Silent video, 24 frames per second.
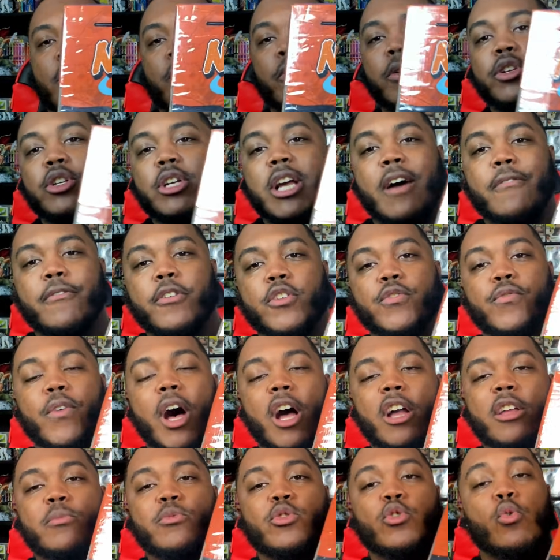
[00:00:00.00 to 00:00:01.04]
which covers
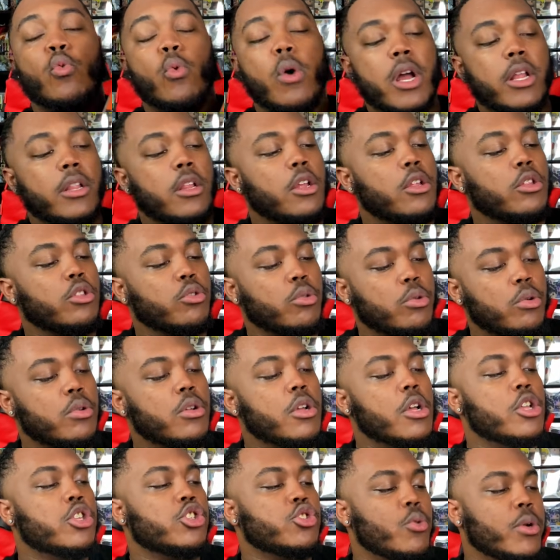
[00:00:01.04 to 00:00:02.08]
volumes 1 through
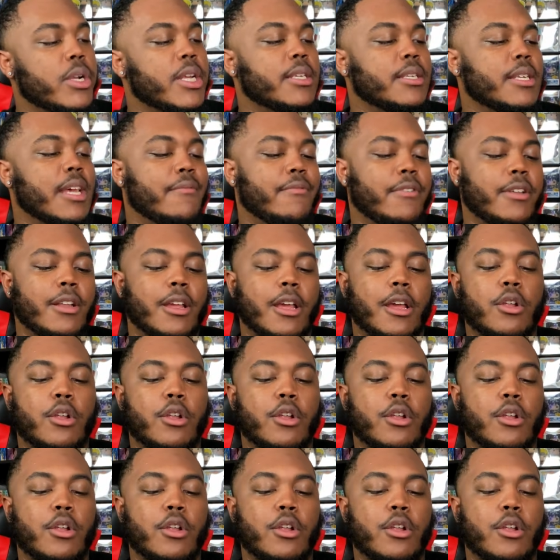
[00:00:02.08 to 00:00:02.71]
27.